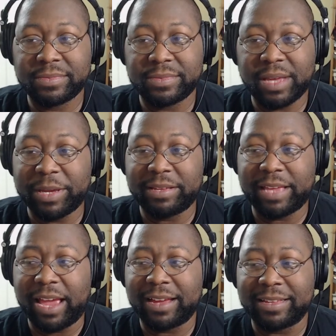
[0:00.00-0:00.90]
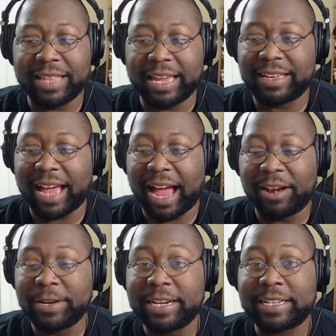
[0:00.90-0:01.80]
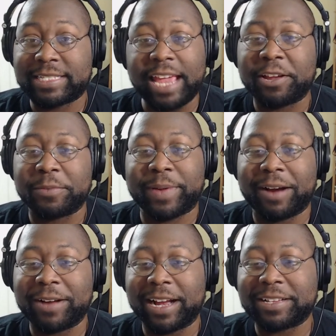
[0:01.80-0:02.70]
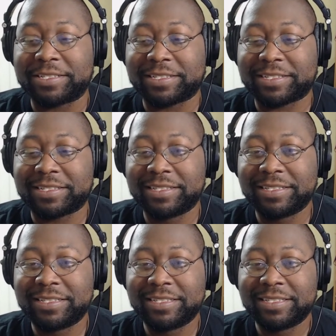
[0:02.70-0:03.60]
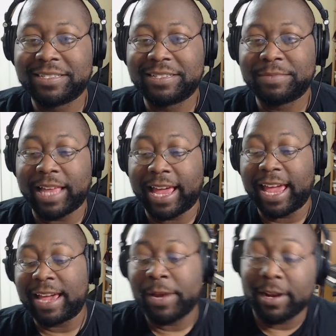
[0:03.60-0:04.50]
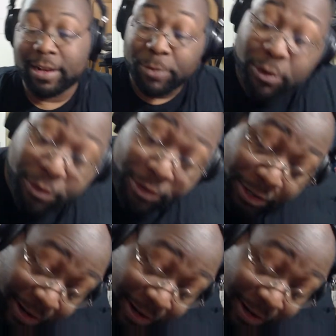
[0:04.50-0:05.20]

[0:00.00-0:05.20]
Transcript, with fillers: I mean, yeah, like I don't need to take your power. I could just be like, hey, America, we going on an